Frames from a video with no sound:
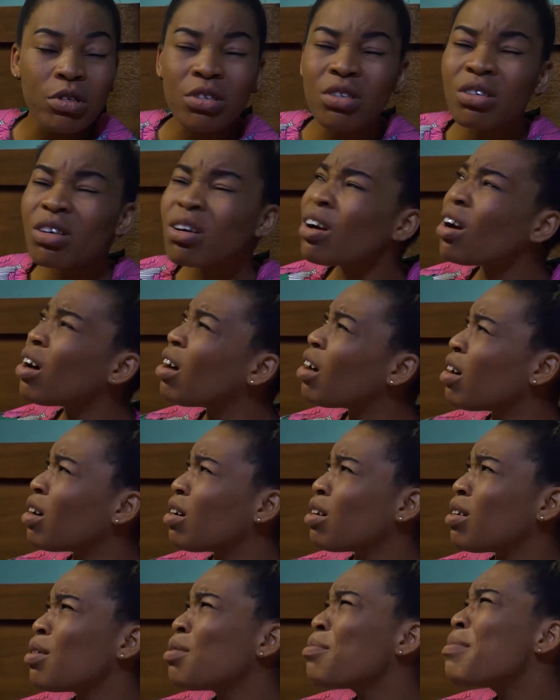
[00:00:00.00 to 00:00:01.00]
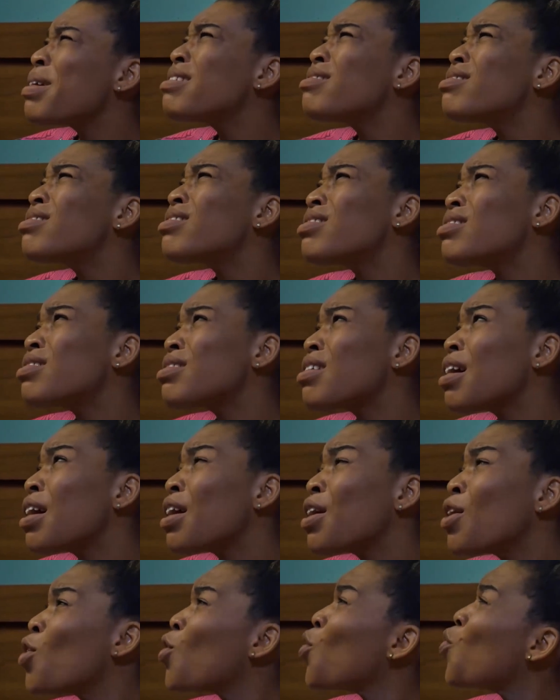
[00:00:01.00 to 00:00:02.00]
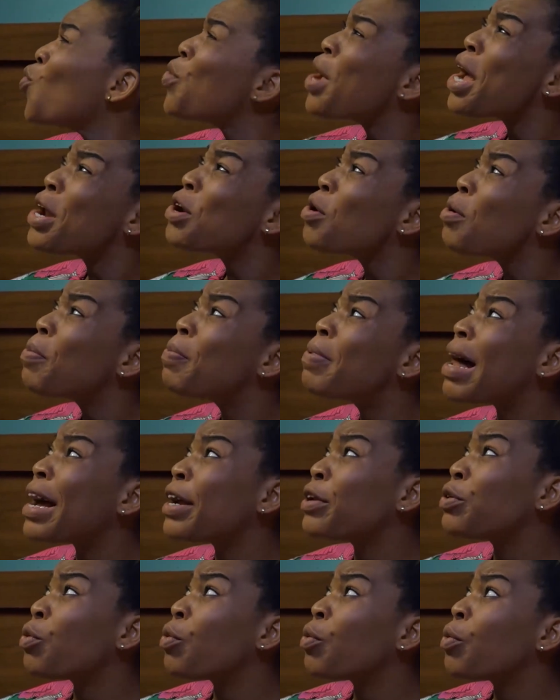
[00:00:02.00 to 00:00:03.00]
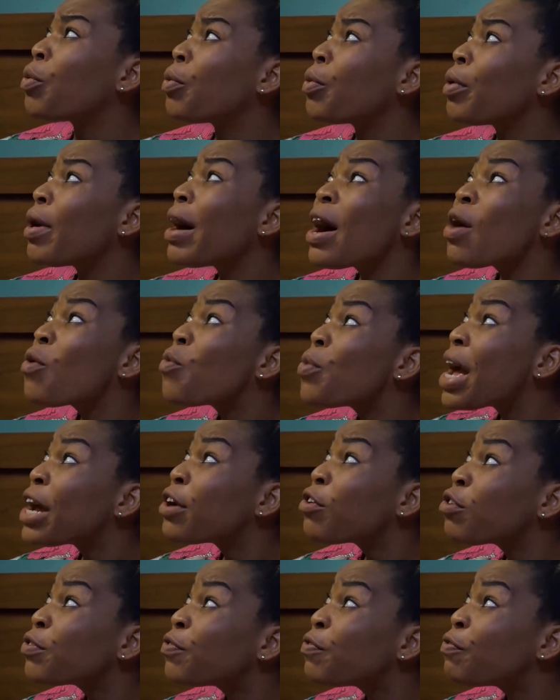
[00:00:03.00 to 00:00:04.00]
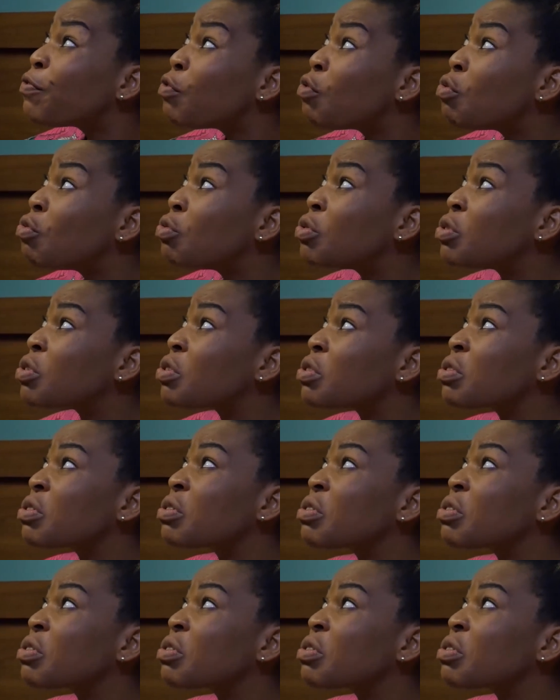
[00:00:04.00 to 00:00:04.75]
My sister, we are not blind though. And we are not fools.